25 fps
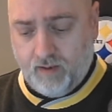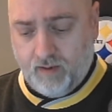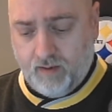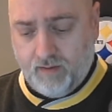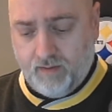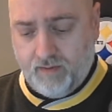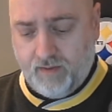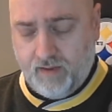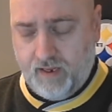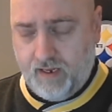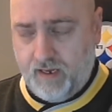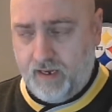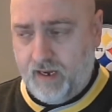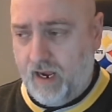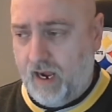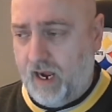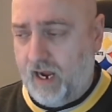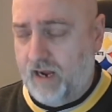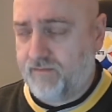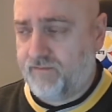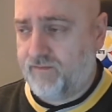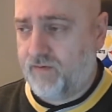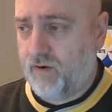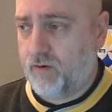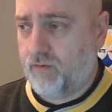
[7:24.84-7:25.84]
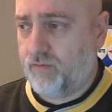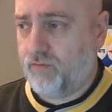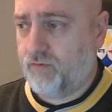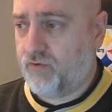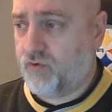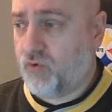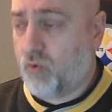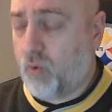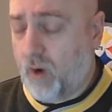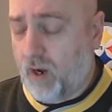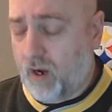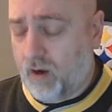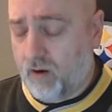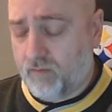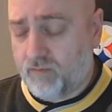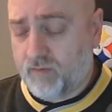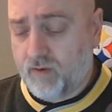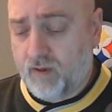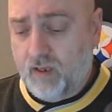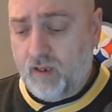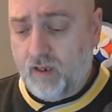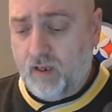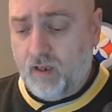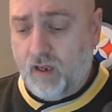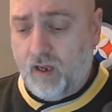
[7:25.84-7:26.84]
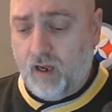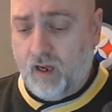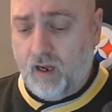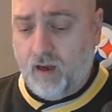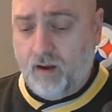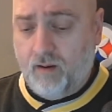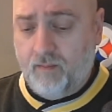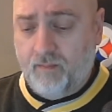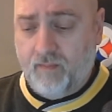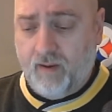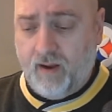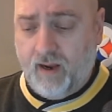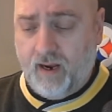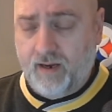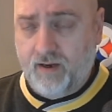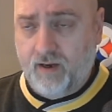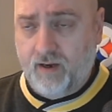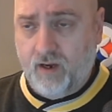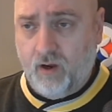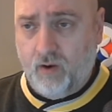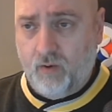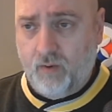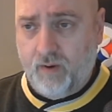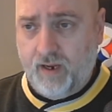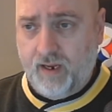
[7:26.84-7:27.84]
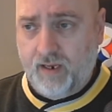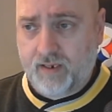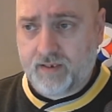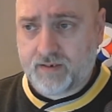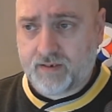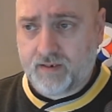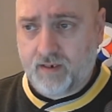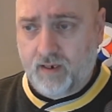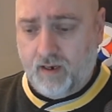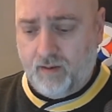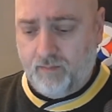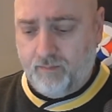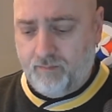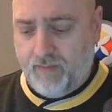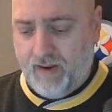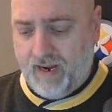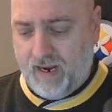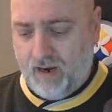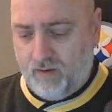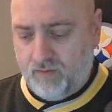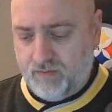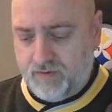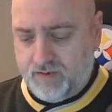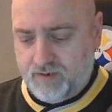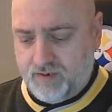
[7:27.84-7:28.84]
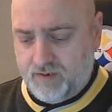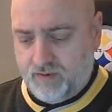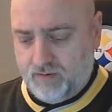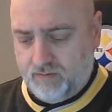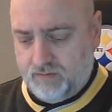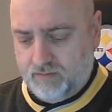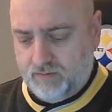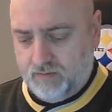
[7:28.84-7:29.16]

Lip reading: the iPhone 12. I know it's about,